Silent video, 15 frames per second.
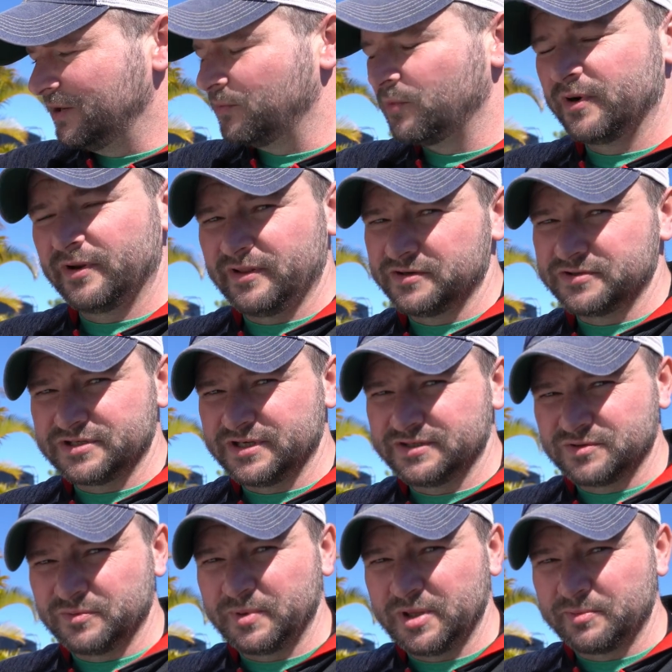One of those things
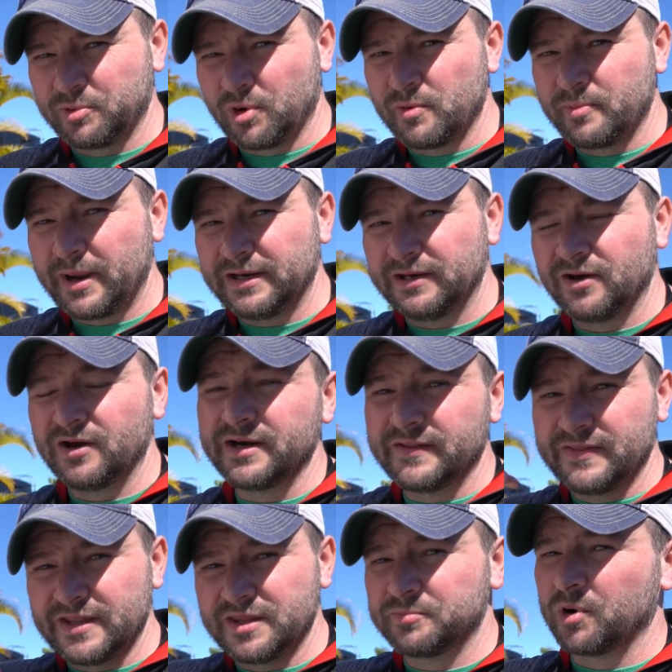will be the propane line, and
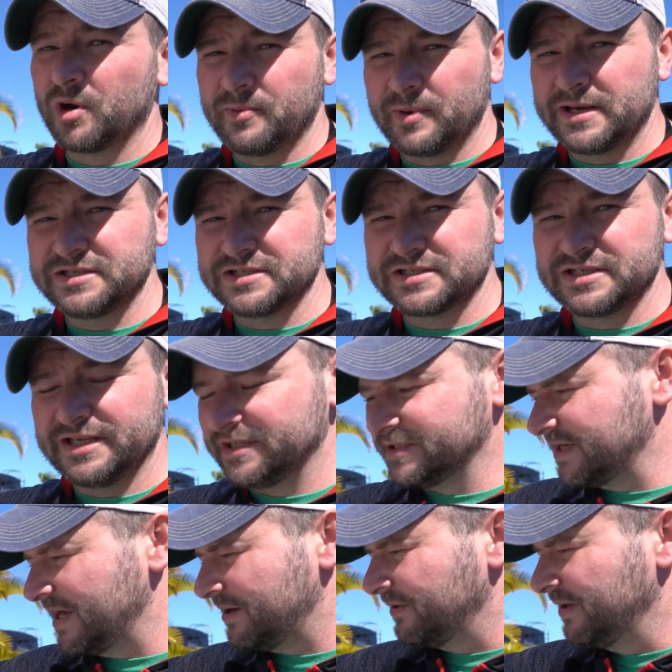then the propane just leaks
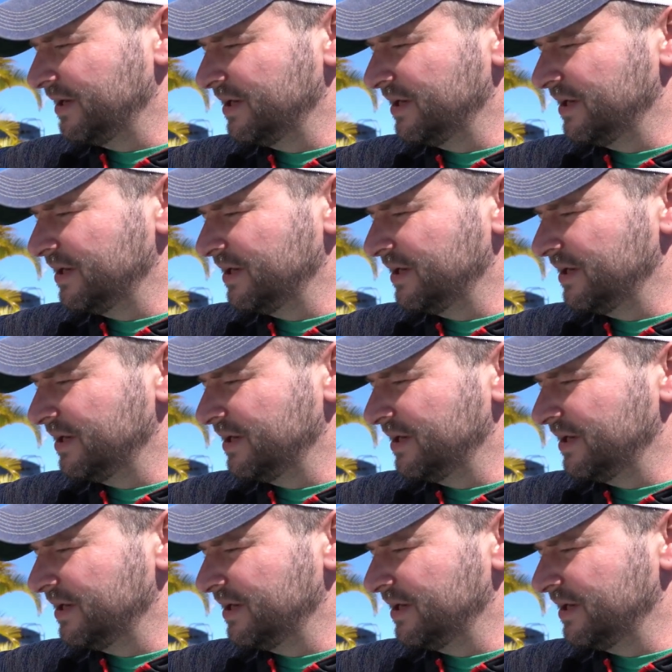out.